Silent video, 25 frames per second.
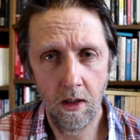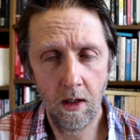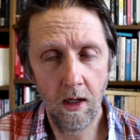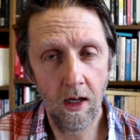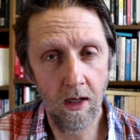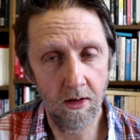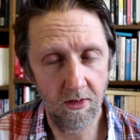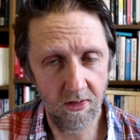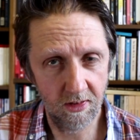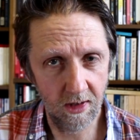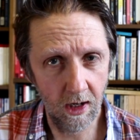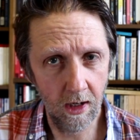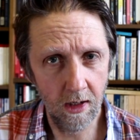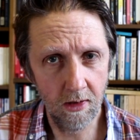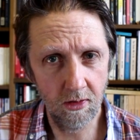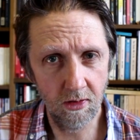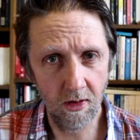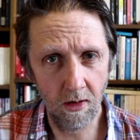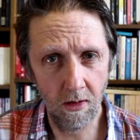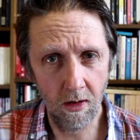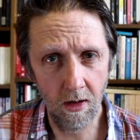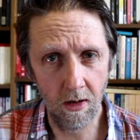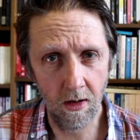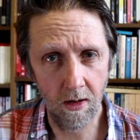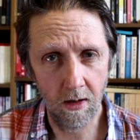And signs
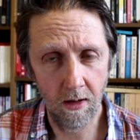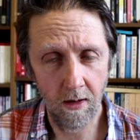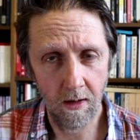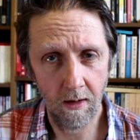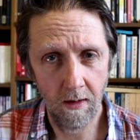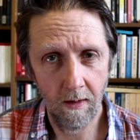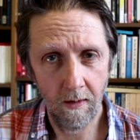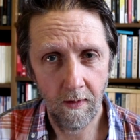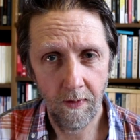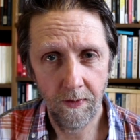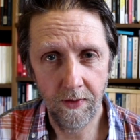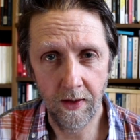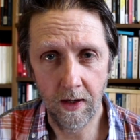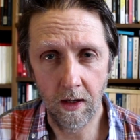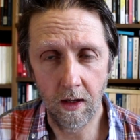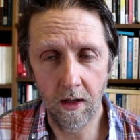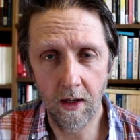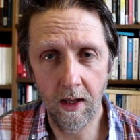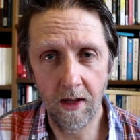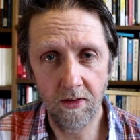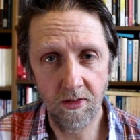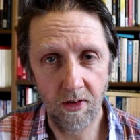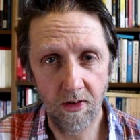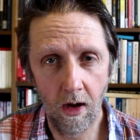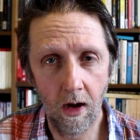are that
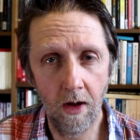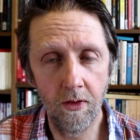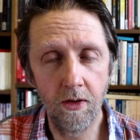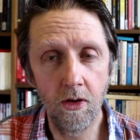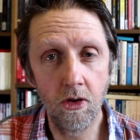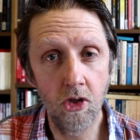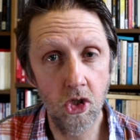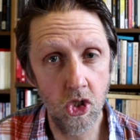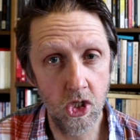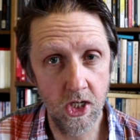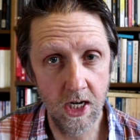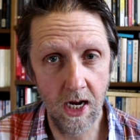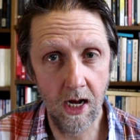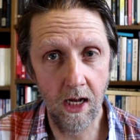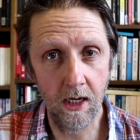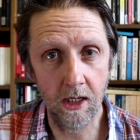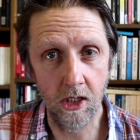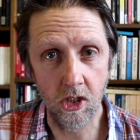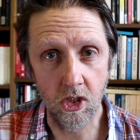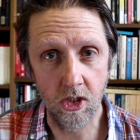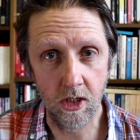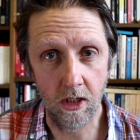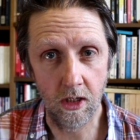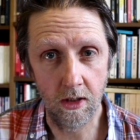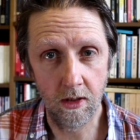unless others
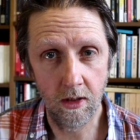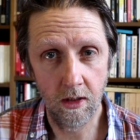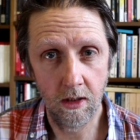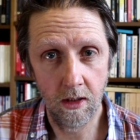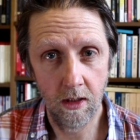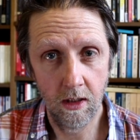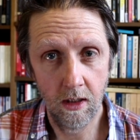challenge it